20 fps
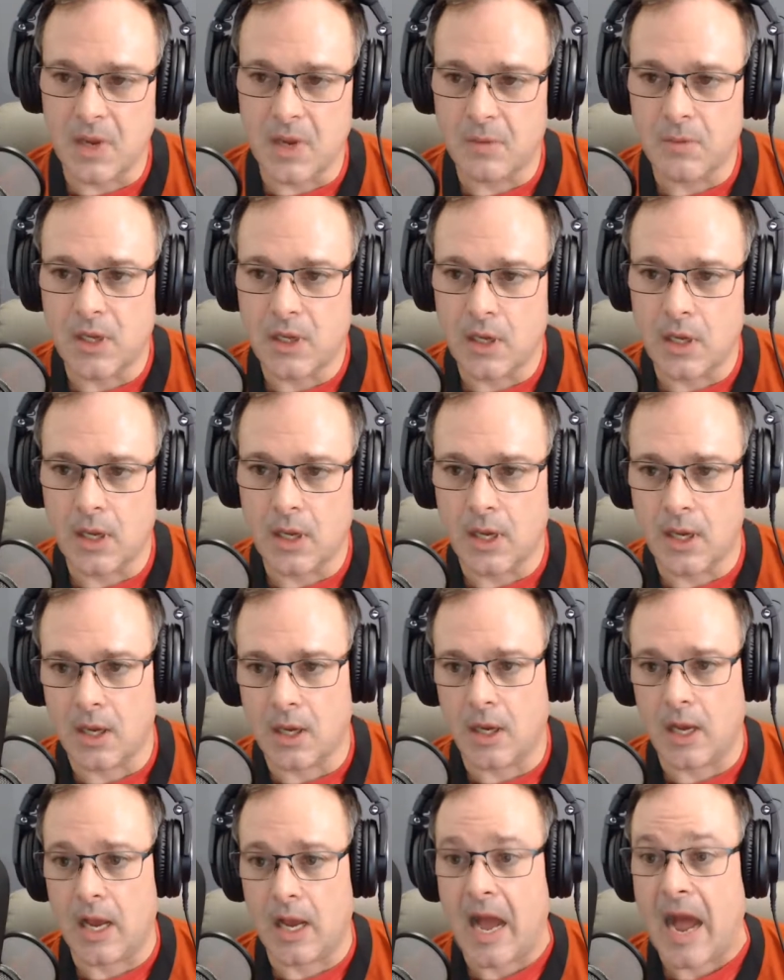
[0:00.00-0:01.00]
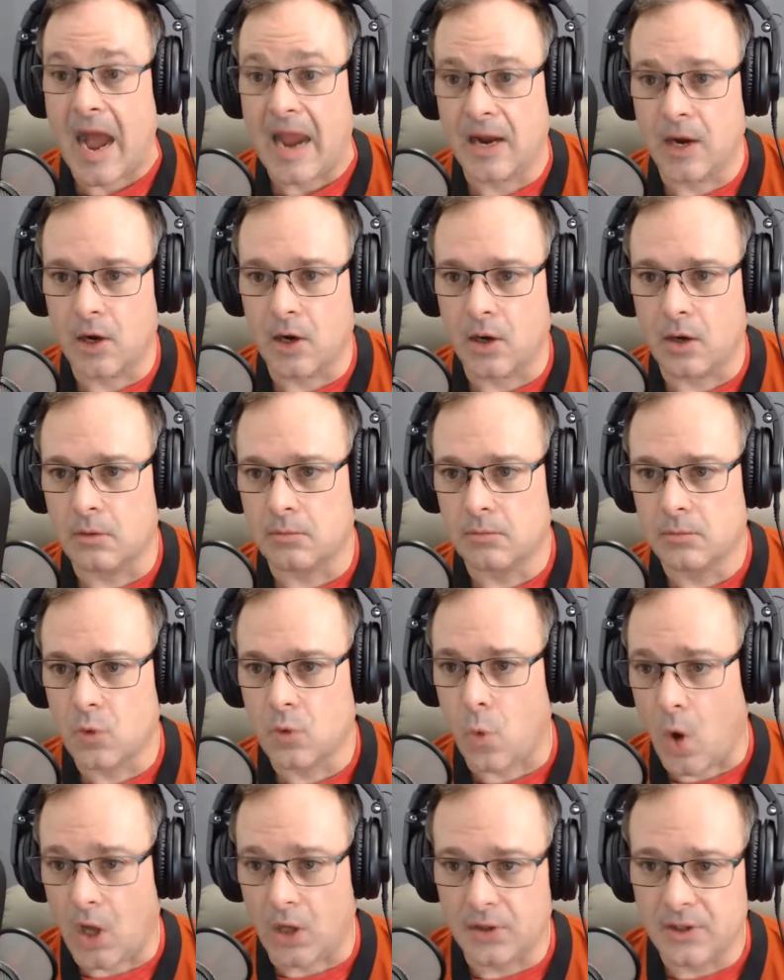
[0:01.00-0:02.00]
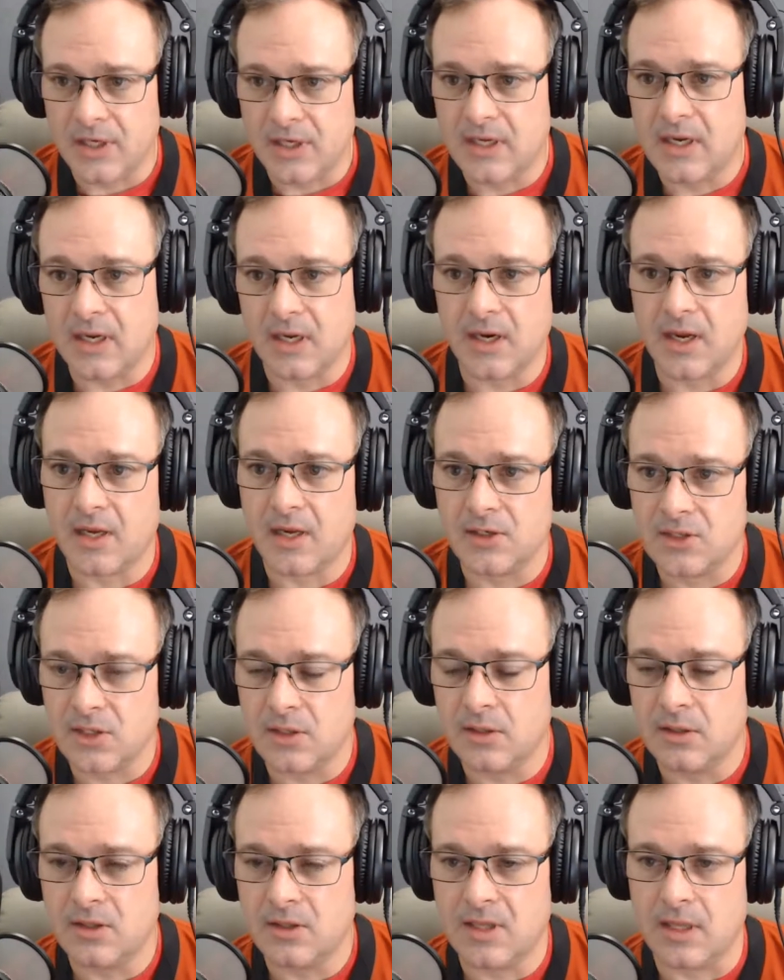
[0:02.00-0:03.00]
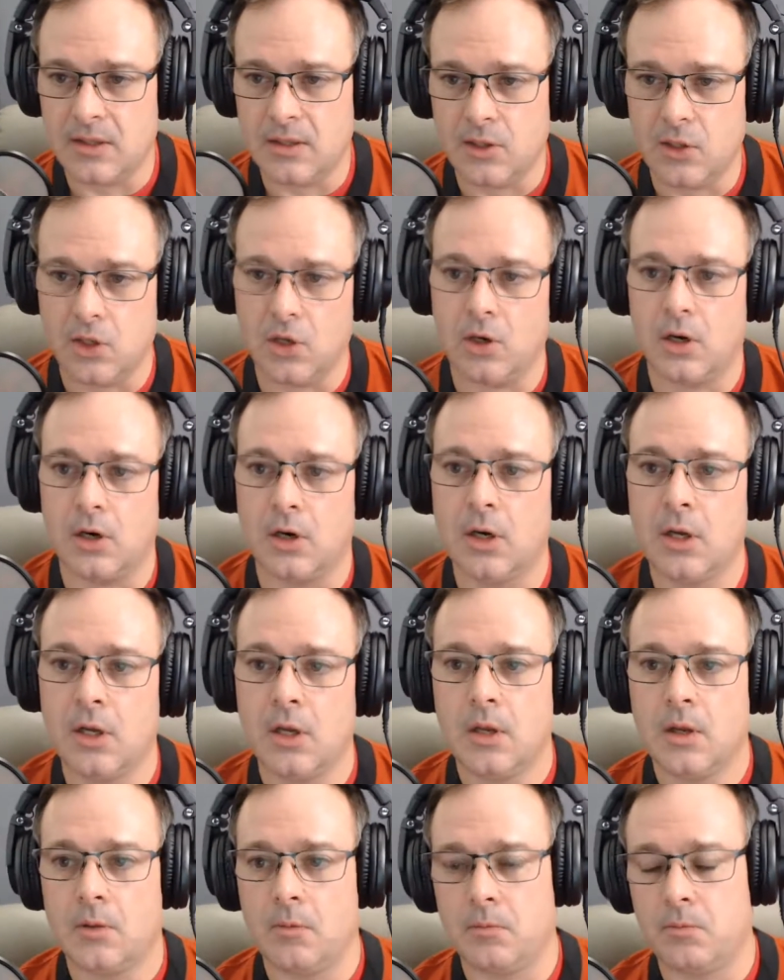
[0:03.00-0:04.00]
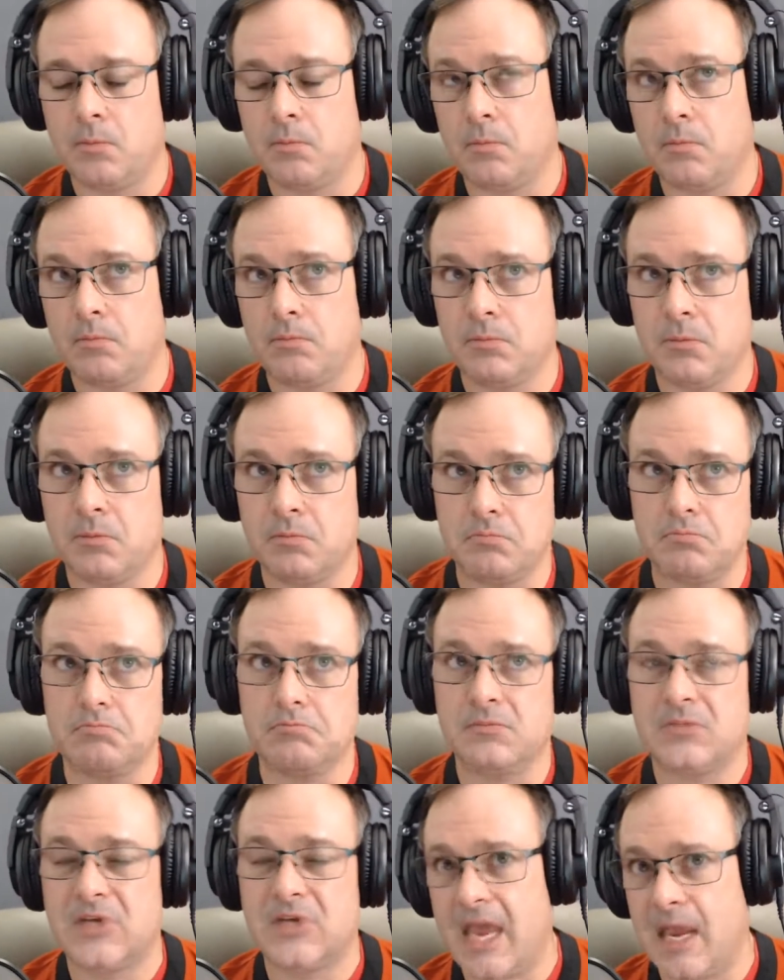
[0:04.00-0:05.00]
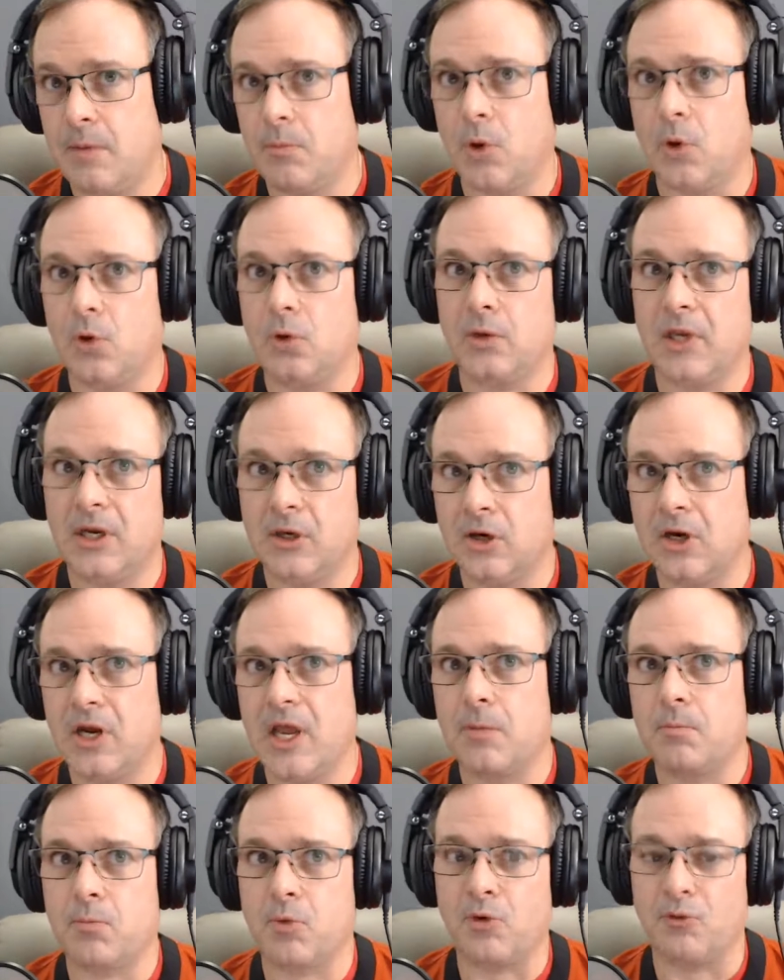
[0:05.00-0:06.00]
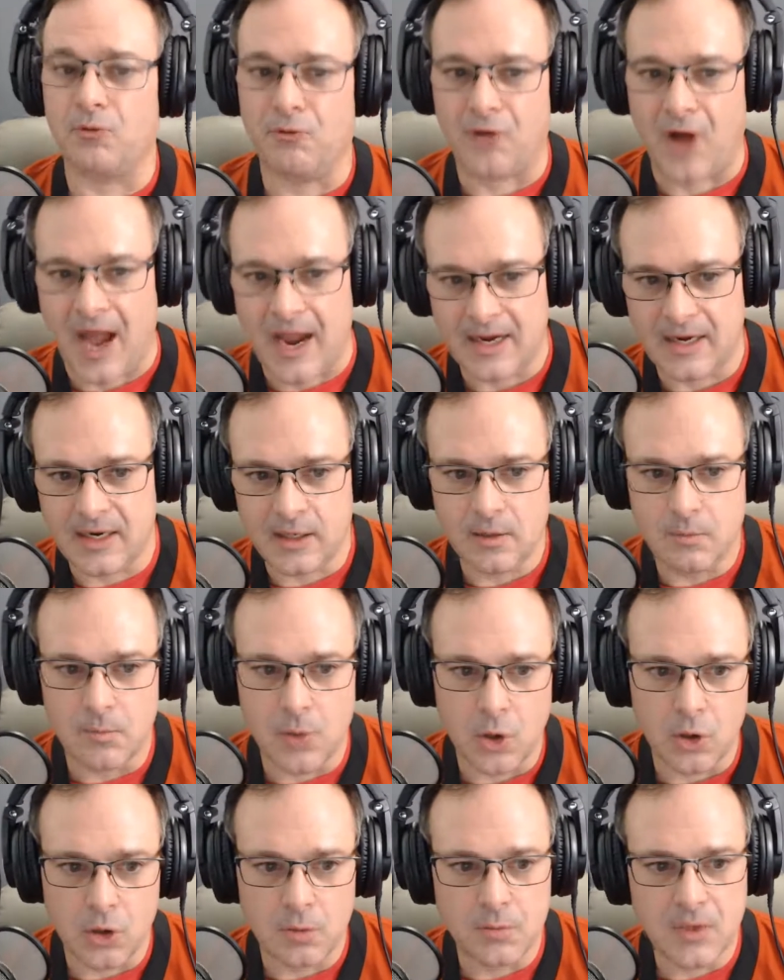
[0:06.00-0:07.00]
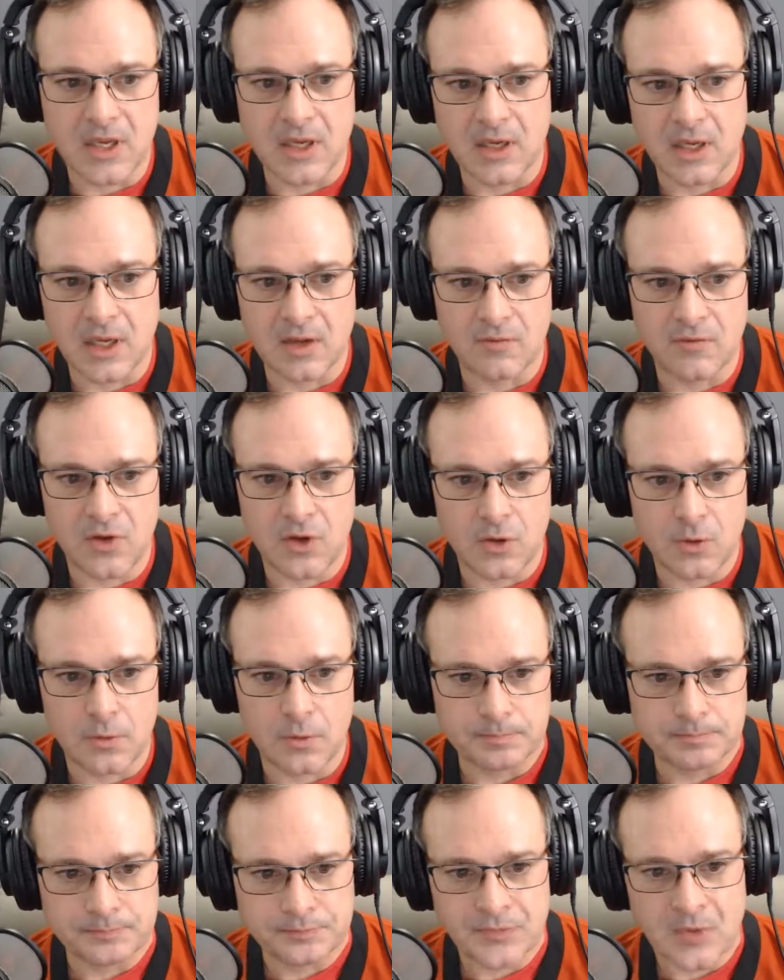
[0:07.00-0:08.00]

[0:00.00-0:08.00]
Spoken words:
maybe a higher quality connection than your cable internet provided modem can give you.